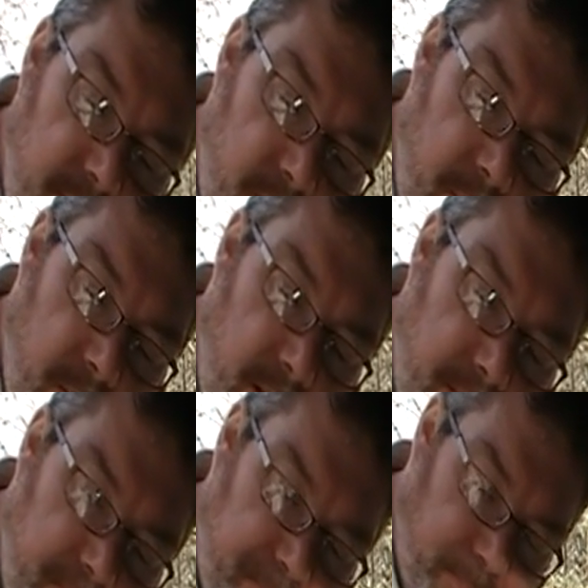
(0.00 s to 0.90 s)
very much.
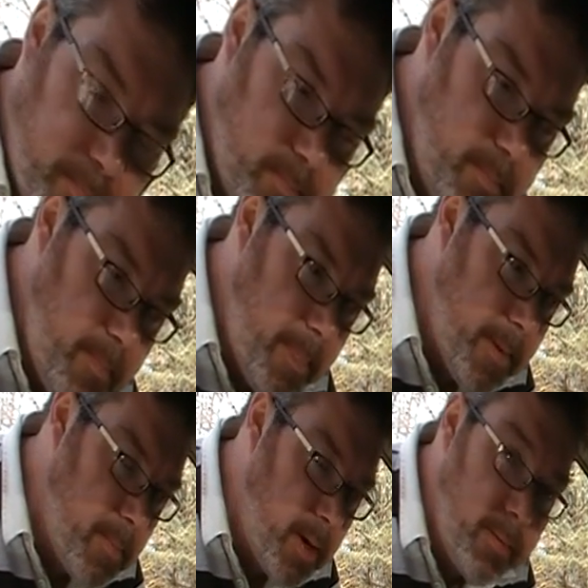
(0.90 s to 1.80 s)

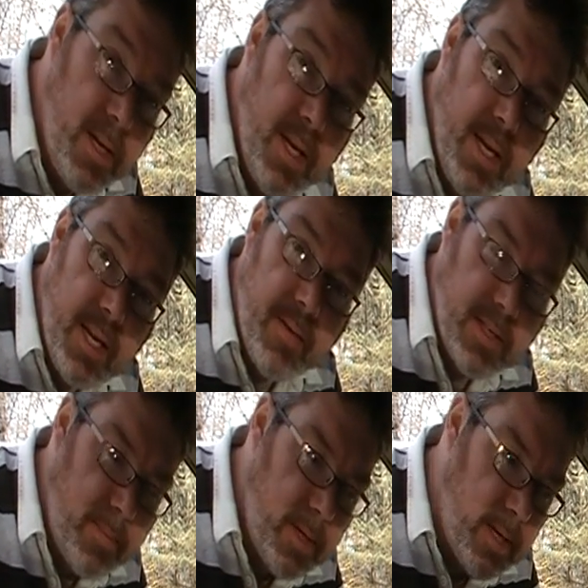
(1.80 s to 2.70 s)
But anyways,
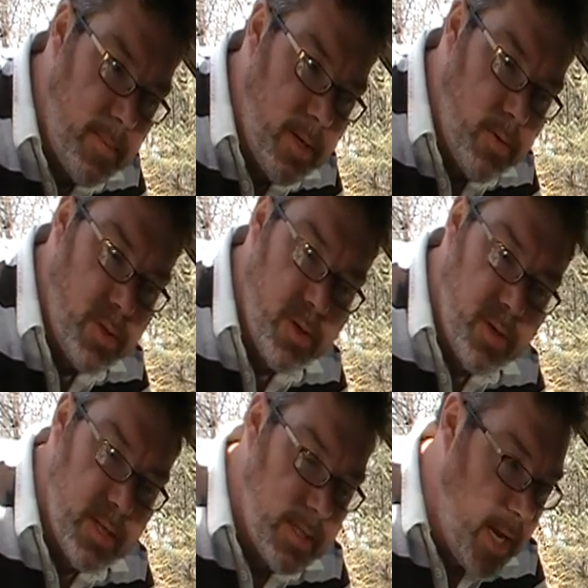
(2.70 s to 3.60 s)
let me go
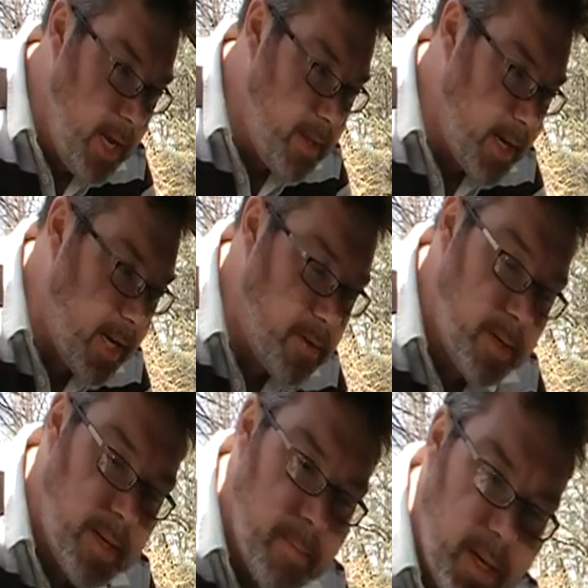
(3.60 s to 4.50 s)
turn this thing on so I
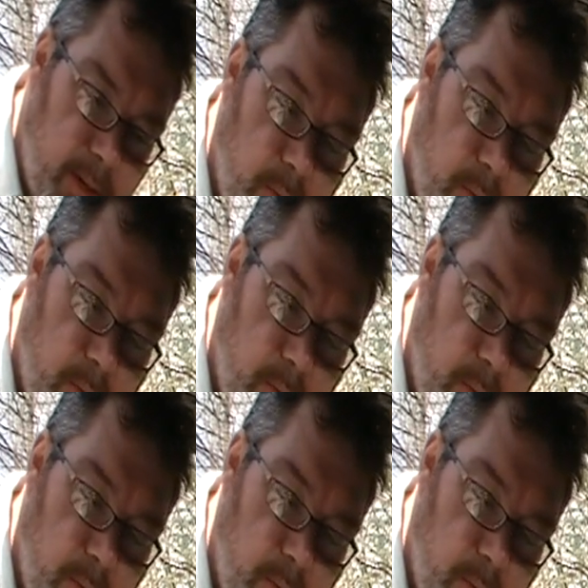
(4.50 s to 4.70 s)
get back to